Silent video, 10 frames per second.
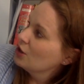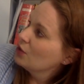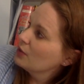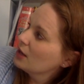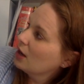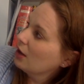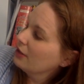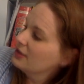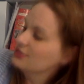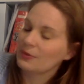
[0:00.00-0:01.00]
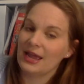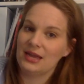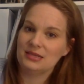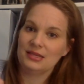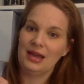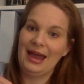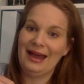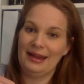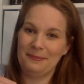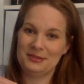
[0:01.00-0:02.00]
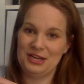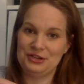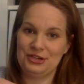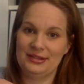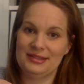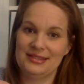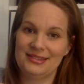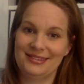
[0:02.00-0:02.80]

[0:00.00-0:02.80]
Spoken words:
We call these ways adaptations.